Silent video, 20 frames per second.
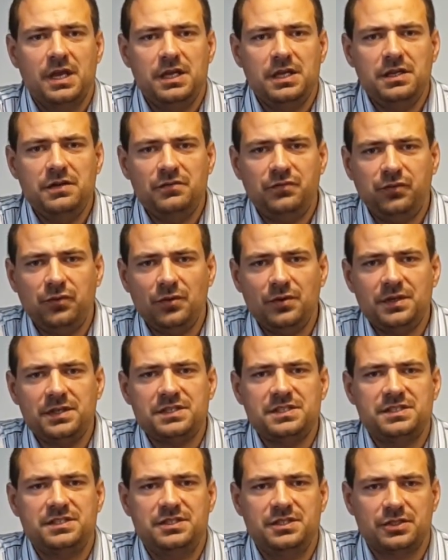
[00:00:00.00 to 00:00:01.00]

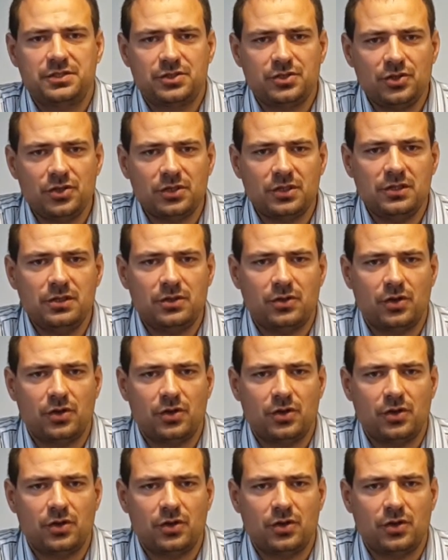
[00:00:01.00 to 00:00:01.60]
influence the total